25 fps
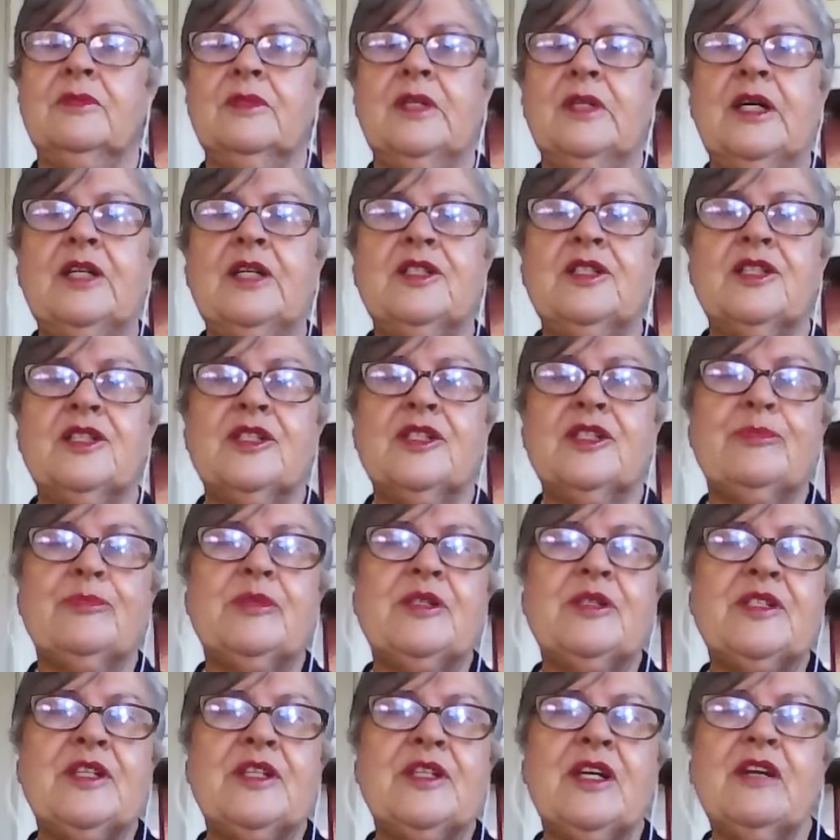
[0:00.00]
And just
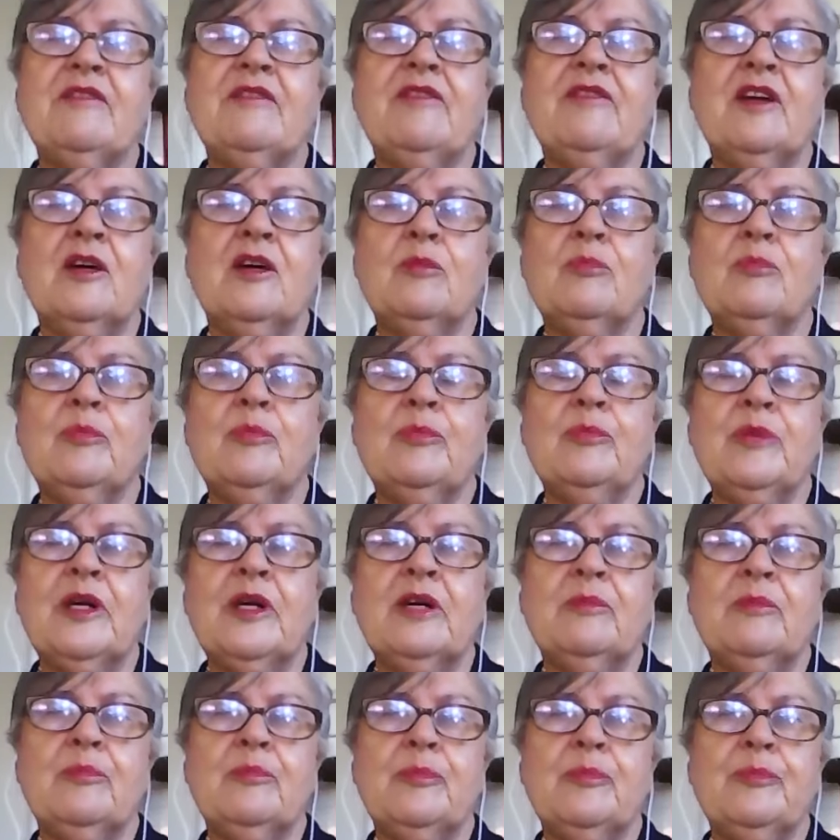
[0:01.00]
perceive how
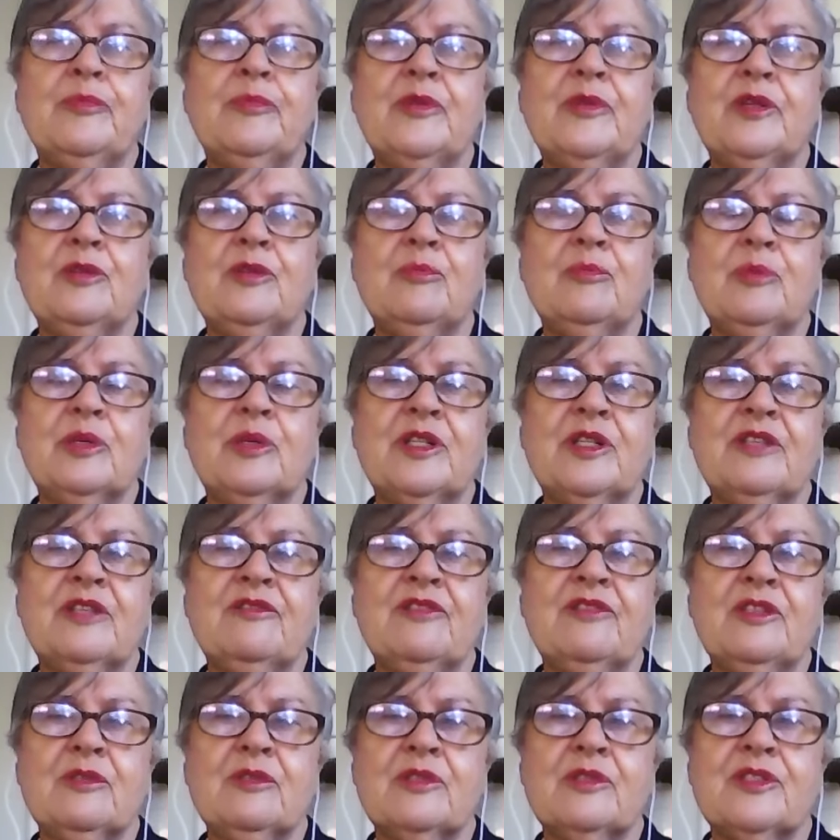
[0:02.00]
your body
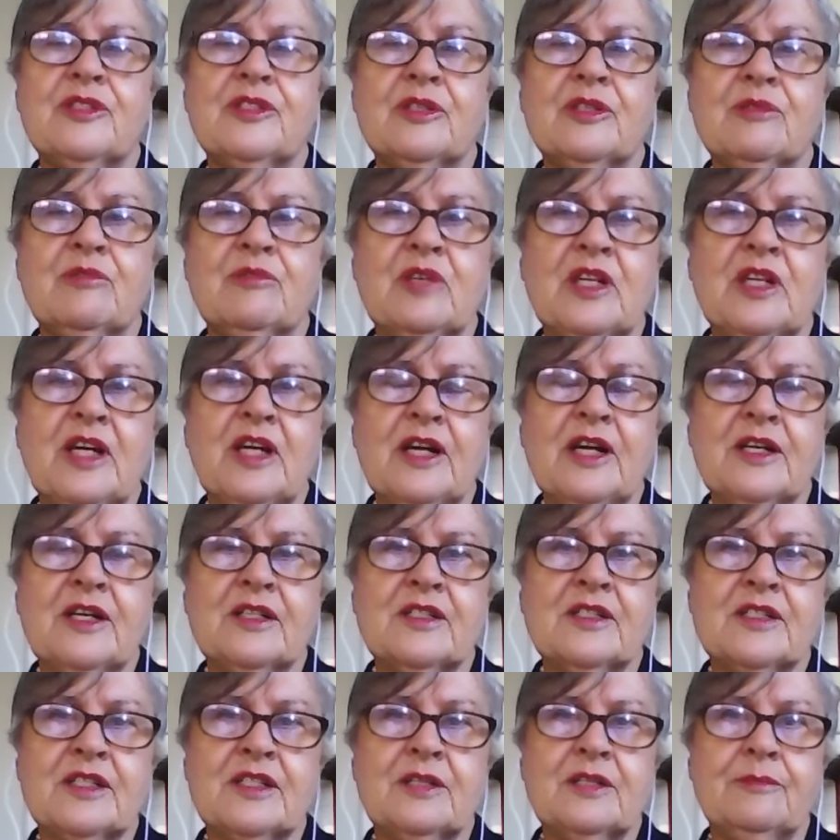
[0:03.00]
feels so
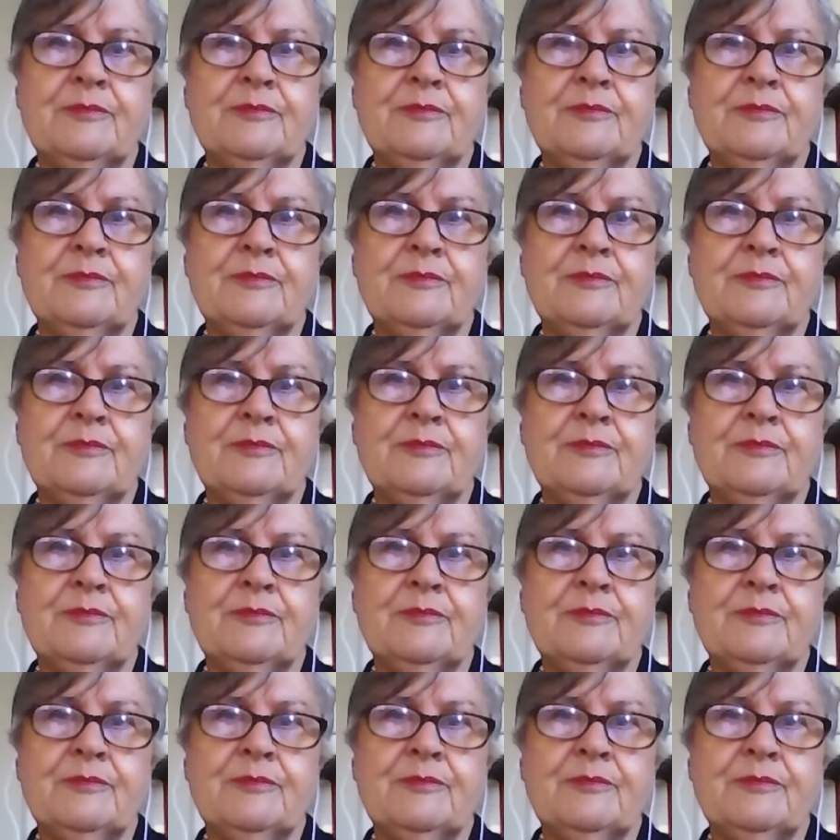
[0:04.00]
relaxed.